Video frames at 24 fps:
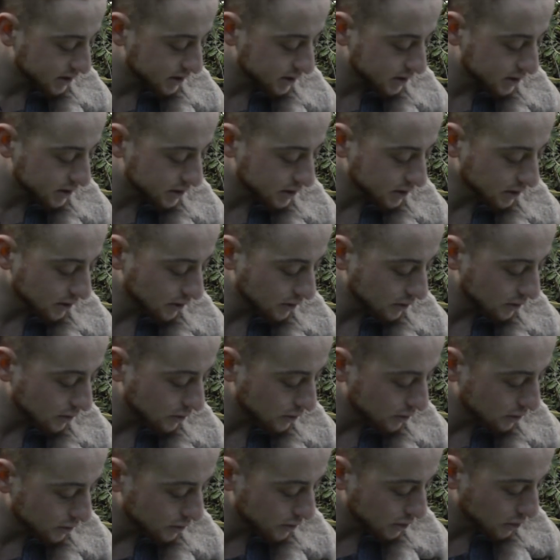
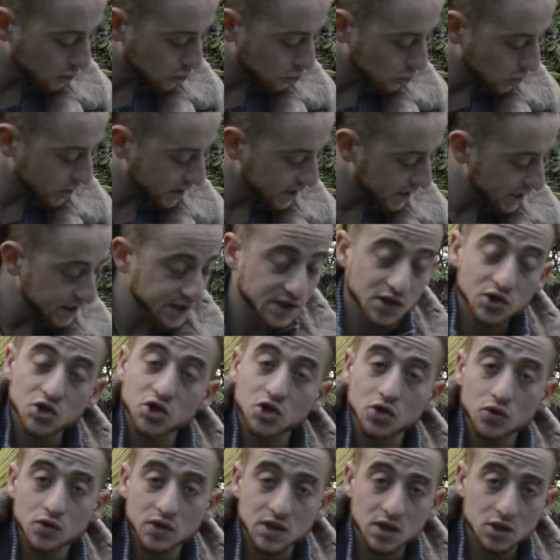So the coordinator
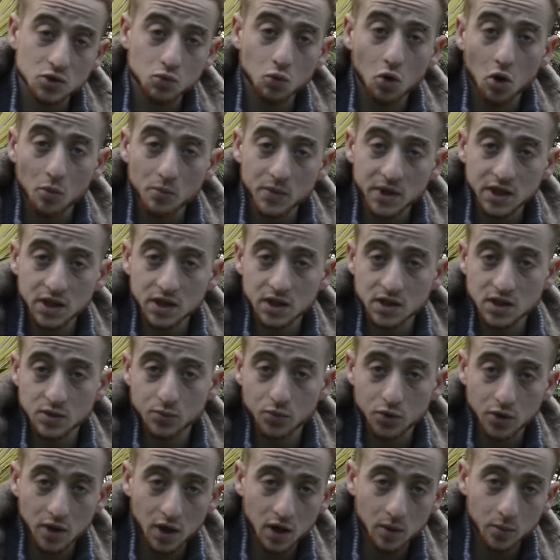chooses what media to
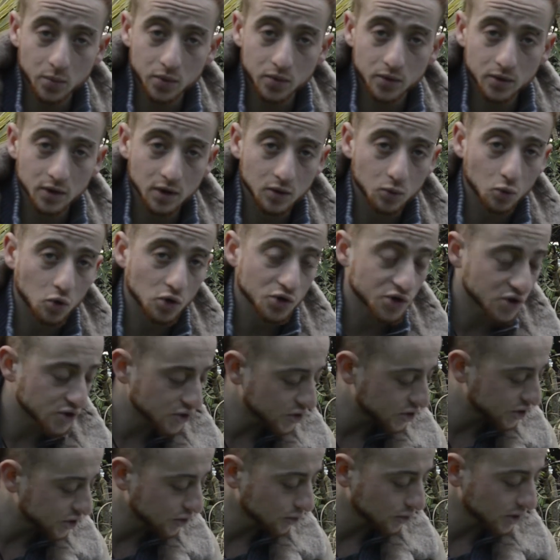put up, what
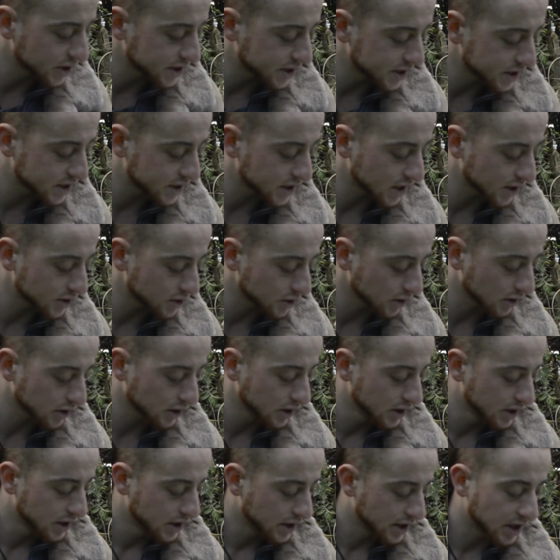news stories, etc.,
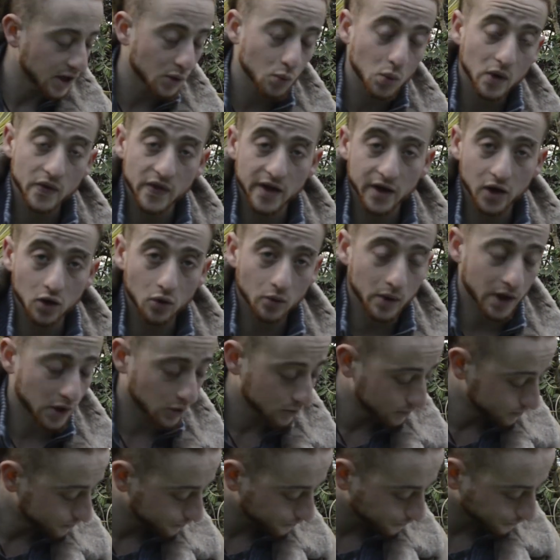and when they go
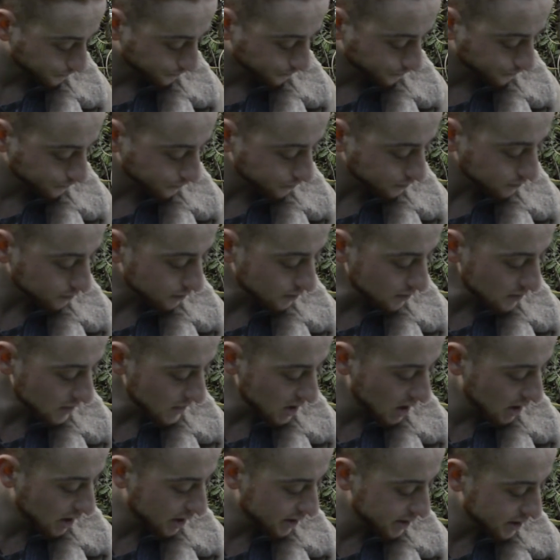out.
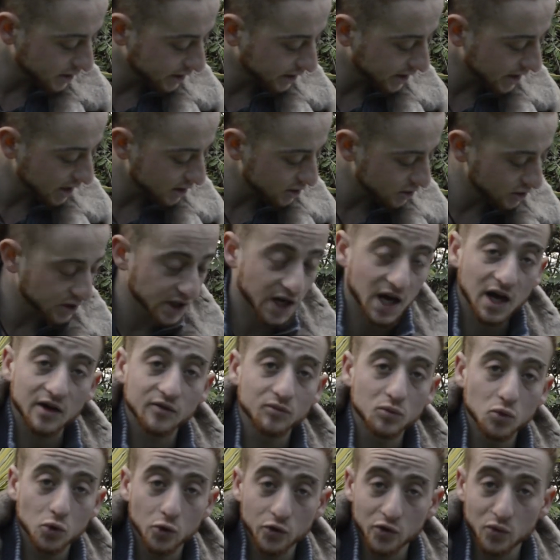And again, you can
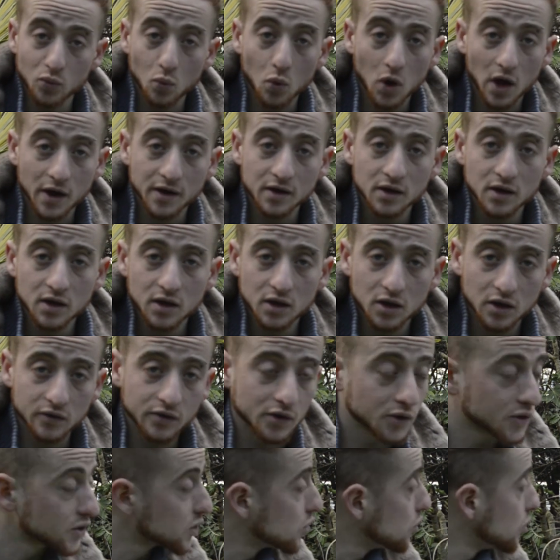have more than one of
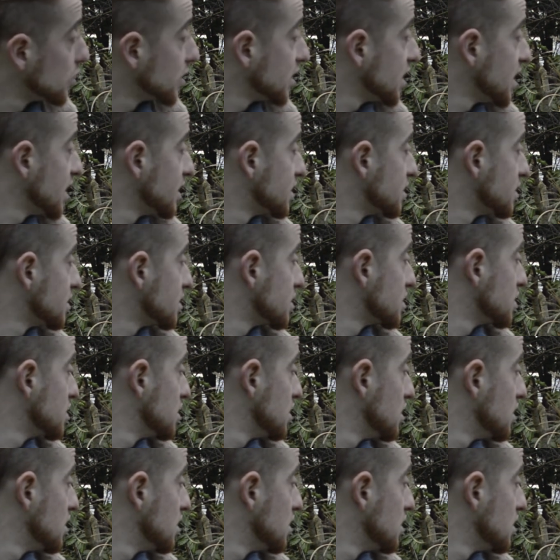those coordinators.